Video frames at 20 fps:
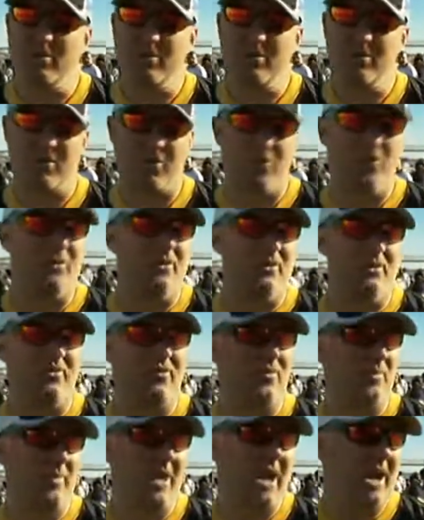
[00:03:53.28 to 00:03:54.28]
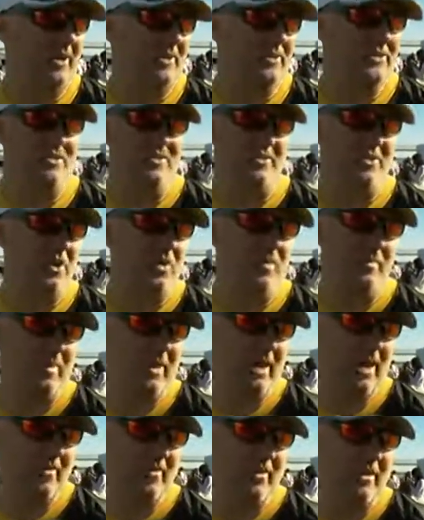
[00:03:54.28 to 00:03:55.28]
students from colleges
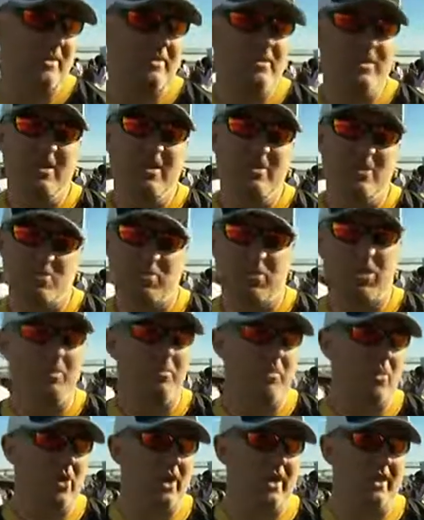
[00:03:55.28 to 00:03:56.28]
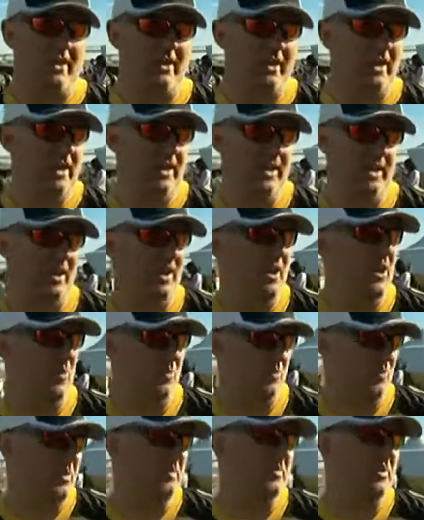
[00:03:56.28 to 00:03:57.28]
come every spring break and
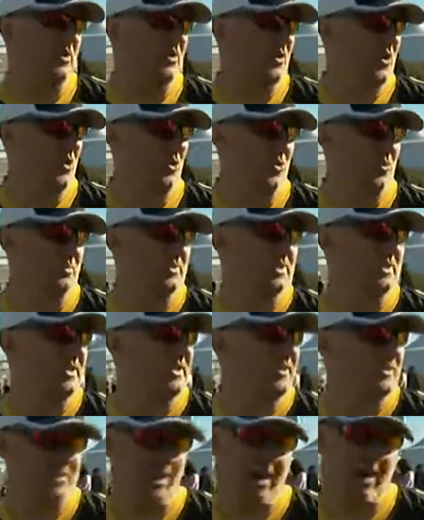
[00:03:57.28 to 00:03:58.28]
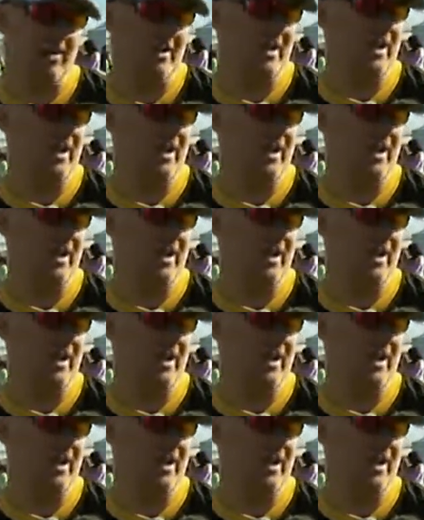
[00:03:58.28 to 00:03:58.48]
help rebuild homes, tear